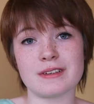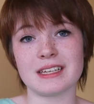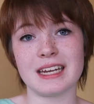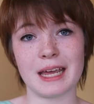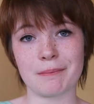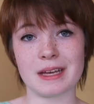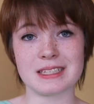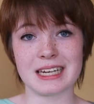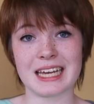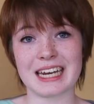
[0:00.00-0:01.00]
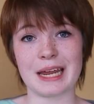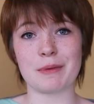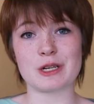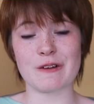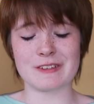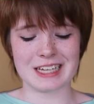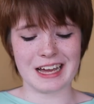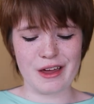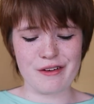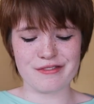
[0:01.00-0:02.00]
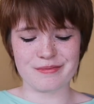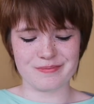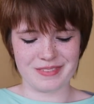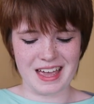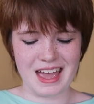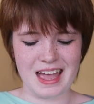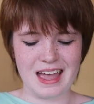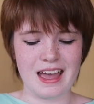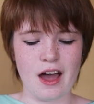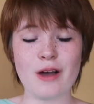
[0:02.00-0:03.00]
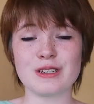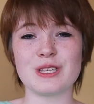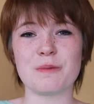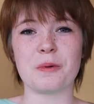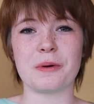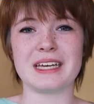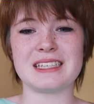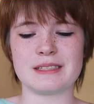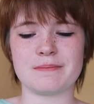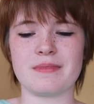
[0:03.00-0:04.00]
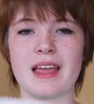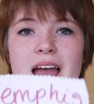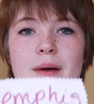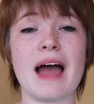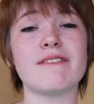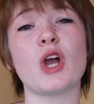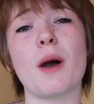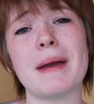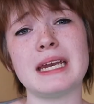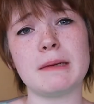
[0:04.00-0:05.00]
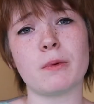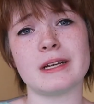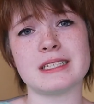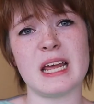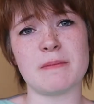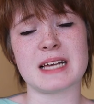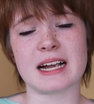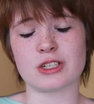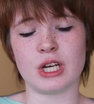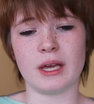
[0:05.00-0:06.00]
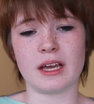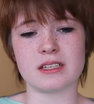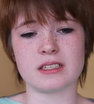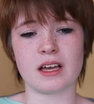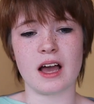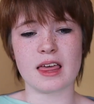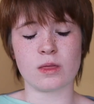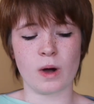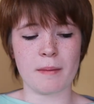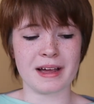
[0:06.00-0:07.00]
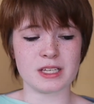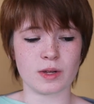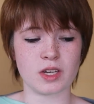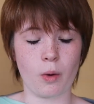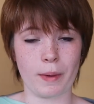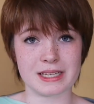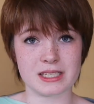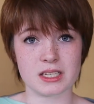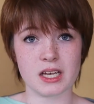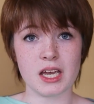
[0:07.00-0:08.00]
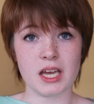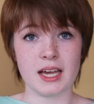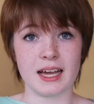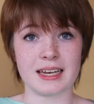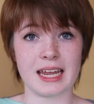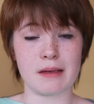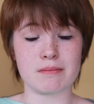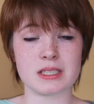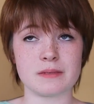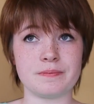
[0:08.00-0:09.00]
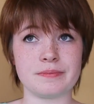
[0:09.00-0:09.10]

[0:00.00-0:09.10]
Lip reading: as a nickname, which obviously I love. On to the boys. I haven't got many boys' names actually, because I thought I might as well not waste names